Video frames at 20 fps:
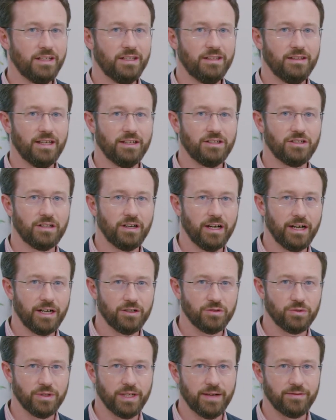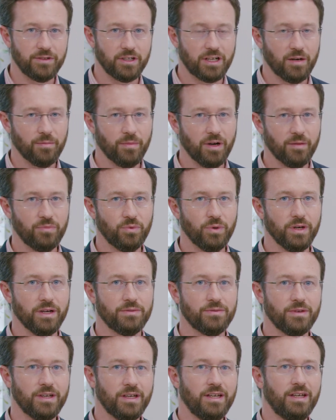that your heirs would have to come up
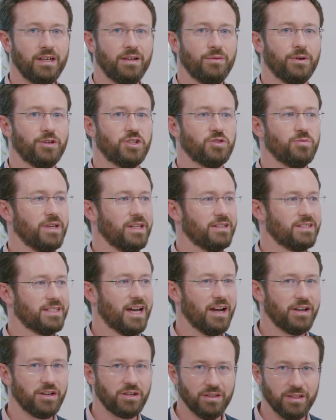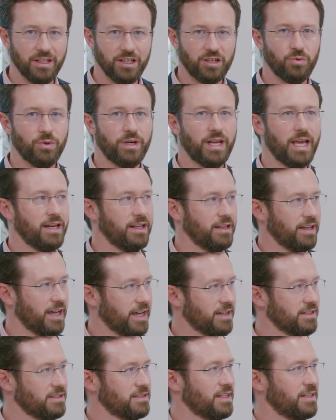with, which means now you're liquidating
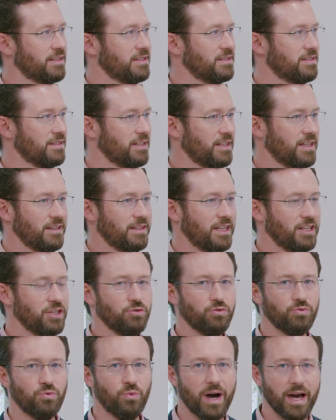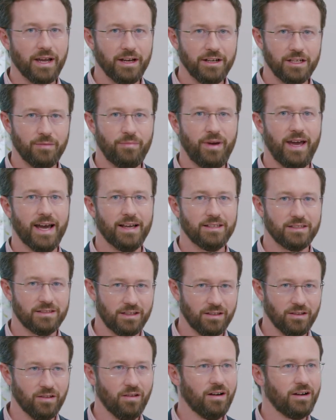assets that you wanted to pass
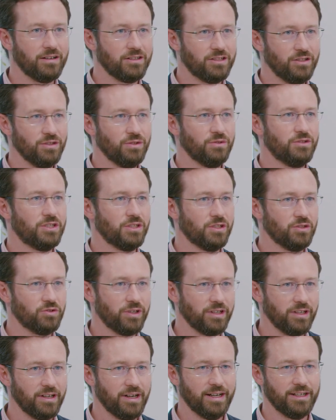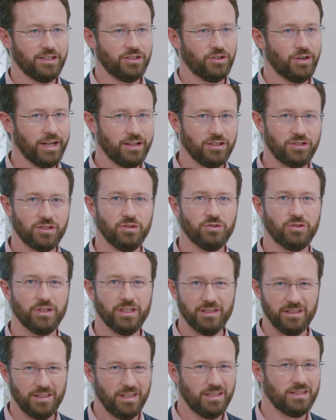along to children,
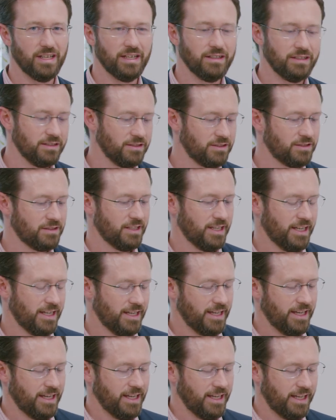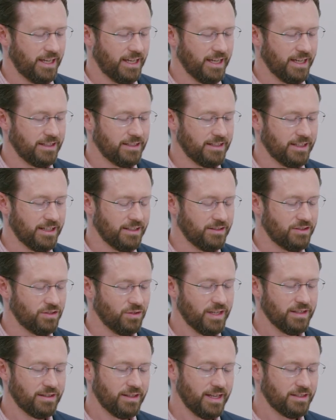grandchildren, descendants. And
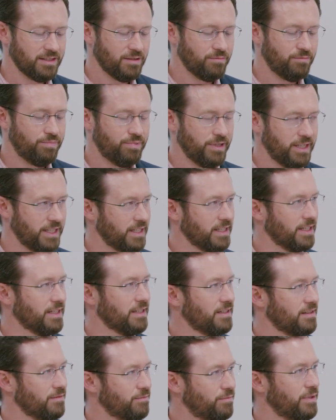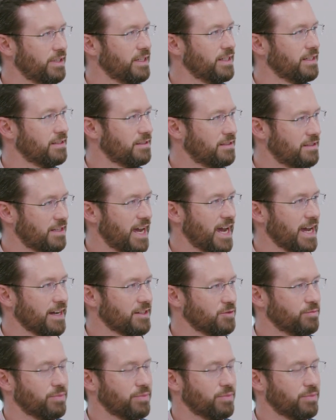so that's a big tax